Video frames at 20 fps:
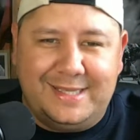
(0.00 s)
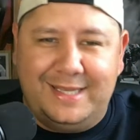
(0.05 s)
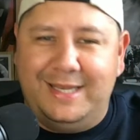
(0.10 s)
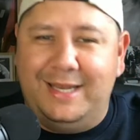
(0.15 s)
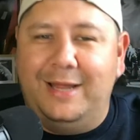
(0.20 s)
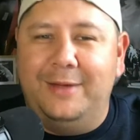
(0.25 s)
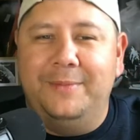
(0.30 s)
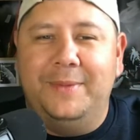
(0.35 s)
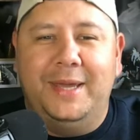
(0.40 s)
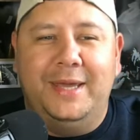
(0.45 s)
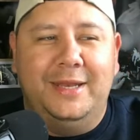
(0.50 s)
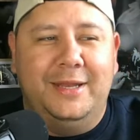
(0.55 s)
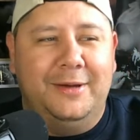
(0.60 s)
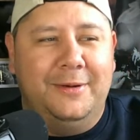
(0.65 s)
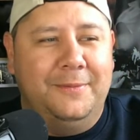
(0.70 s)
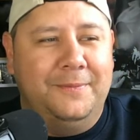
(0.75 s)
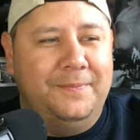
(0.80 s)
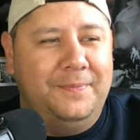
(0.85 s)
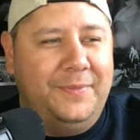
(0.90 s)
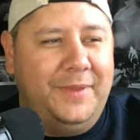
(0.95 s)
and I made
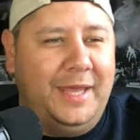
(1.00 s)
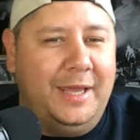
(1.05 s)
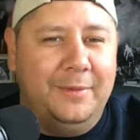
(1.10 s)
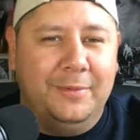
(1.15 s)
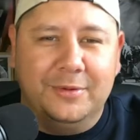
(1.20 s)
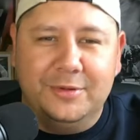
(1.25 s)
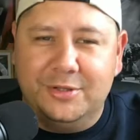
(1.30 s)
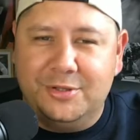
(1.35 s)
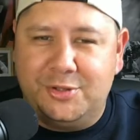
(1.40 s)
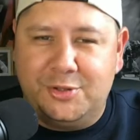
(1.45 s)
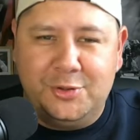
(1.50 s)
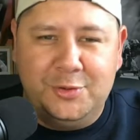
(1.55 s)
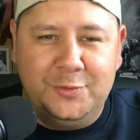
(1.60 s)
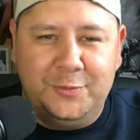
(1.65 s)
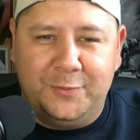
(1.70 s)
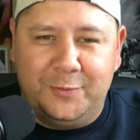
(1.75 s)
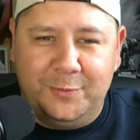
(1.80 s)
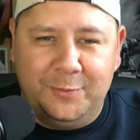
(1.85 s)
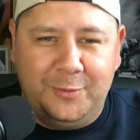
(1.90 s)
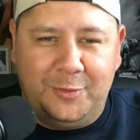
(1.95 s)
him able to
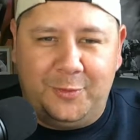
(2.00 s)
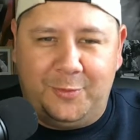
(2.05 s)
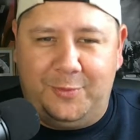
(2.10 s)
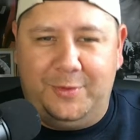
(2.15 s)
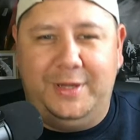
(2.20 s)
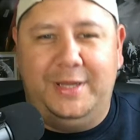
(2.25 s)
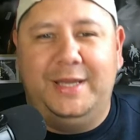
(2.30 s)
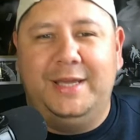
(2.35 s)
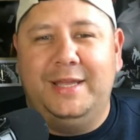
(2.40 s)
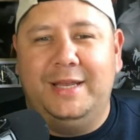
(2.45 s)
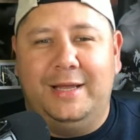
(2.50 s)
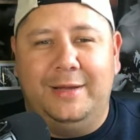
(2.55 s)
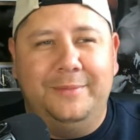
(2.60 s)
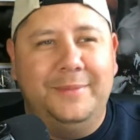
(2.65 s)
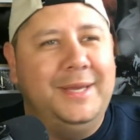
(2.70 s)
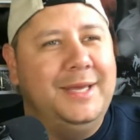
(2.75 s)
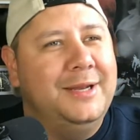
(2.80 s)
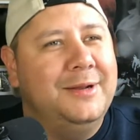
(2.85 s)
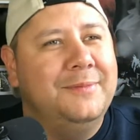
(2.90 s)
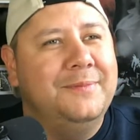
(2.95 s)
shoot from 3, and I
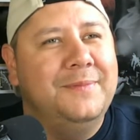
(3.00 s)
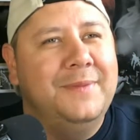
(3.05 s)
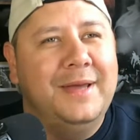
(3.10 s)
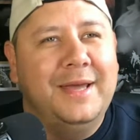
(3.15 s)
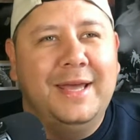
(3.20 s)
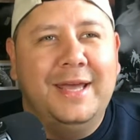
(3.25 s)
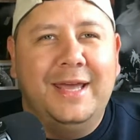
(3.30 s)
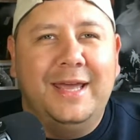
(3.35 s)
made him